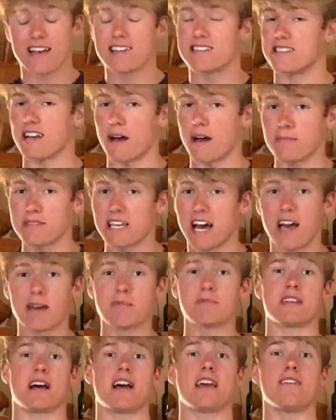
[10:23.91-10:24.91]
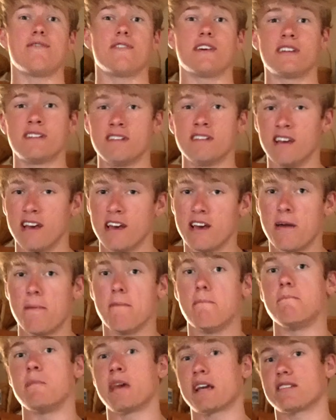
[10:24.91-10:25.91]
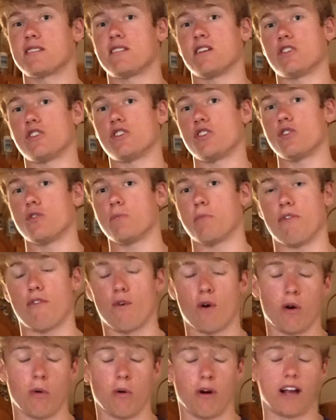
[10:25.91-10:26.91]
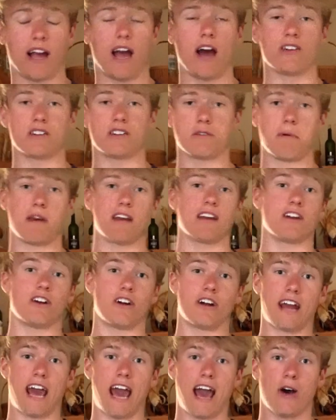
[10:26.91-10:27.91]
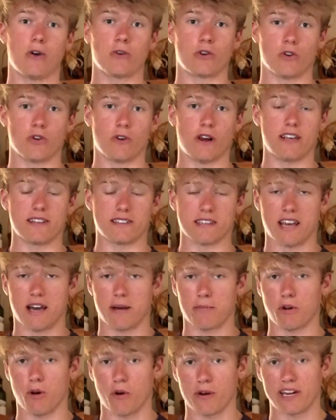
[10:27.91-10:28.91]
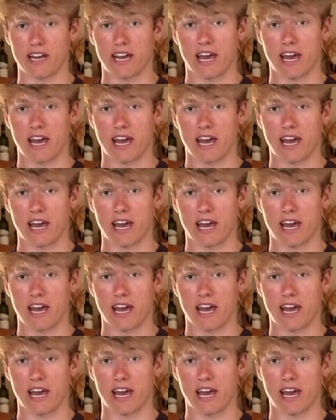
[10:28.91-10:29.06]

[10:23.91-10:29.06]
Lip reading: Sometimes I even mix the two before a workout depending on how crazy I'm going to